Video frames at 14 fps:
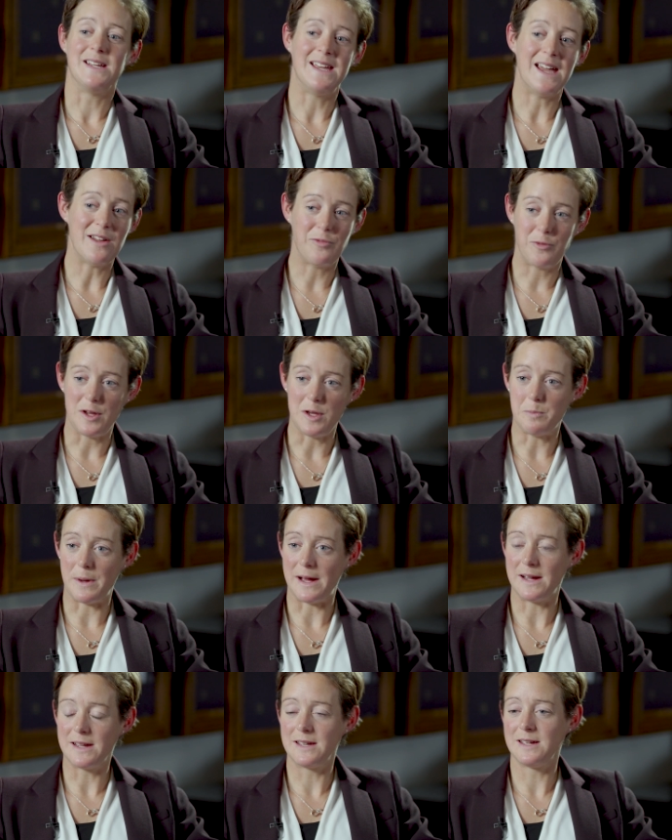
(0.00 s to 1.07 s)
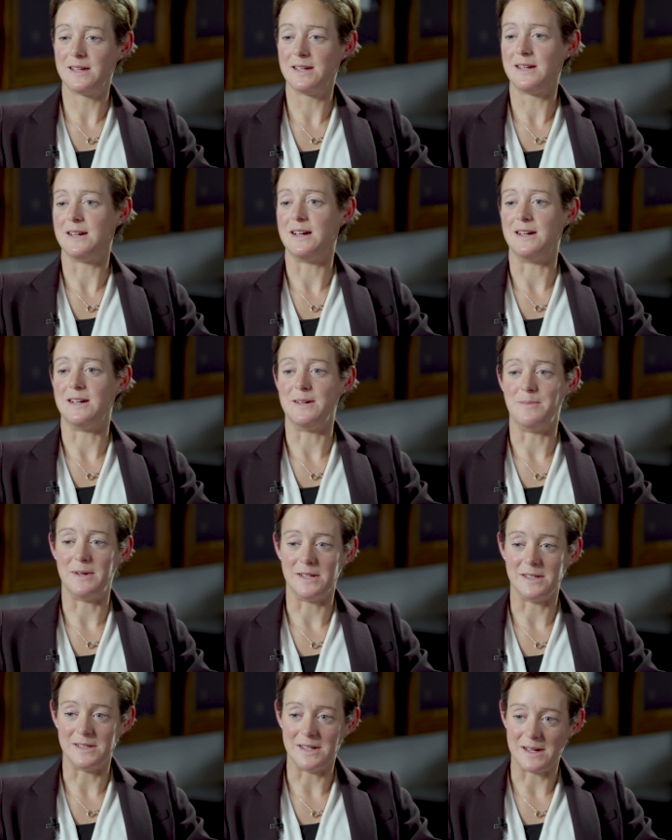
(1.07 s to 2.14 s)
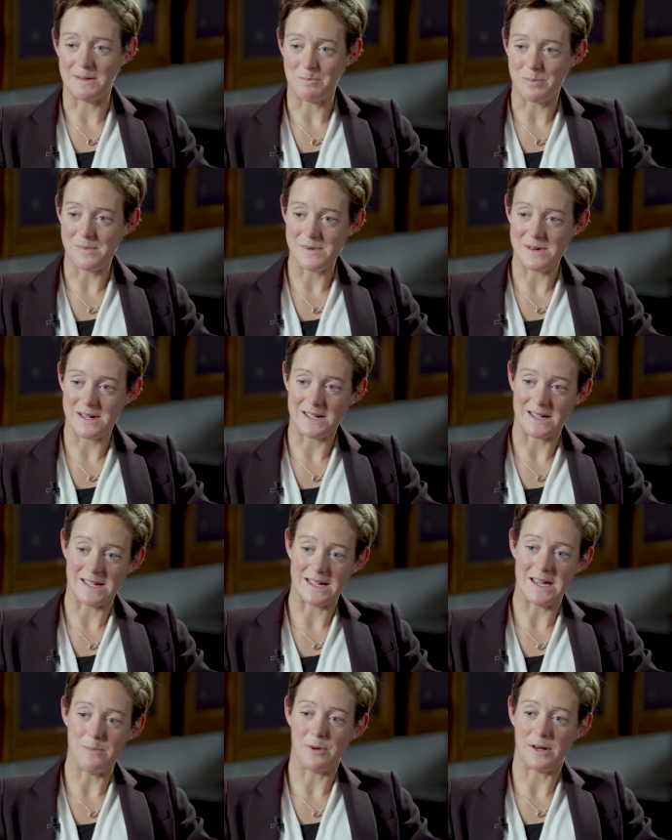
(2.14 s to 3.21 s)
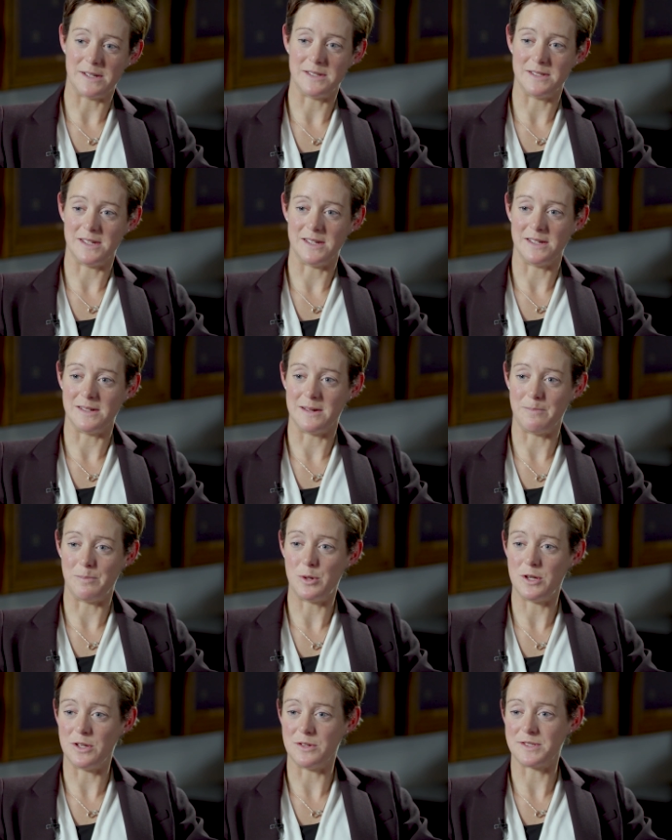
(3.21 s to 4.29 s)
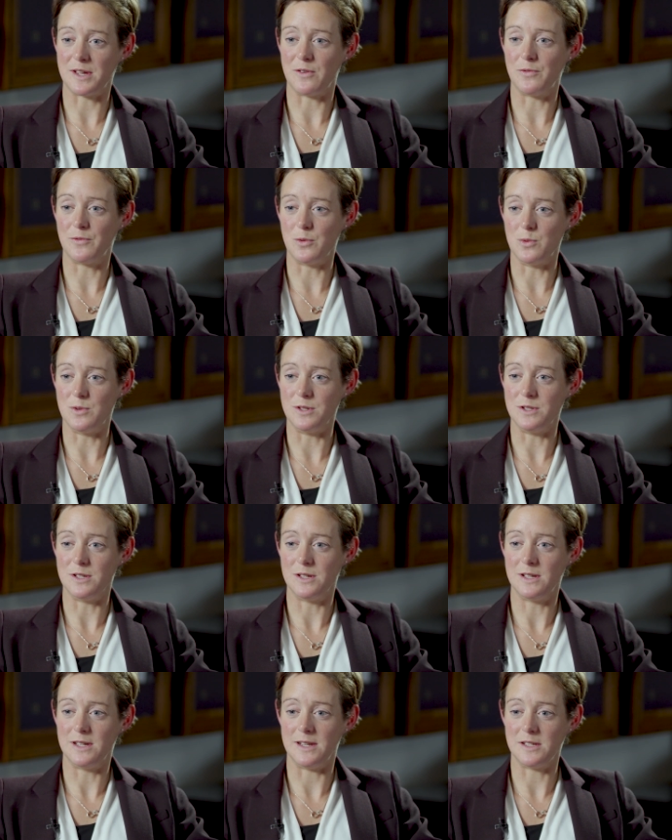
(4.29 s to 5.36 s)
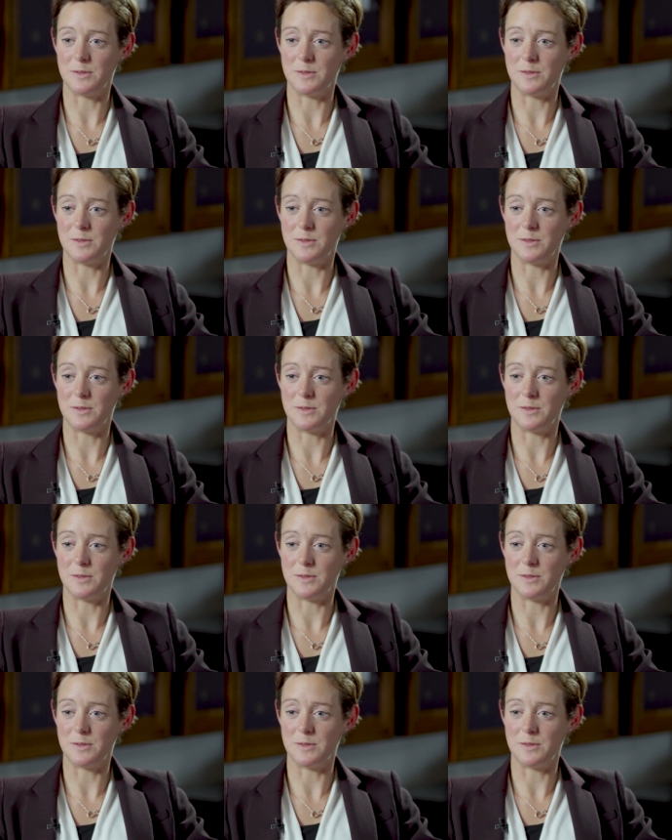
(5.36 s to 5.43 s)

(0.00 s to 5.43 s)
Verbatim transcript: get feedback um, and, and and keep practicing and putting yourself forward and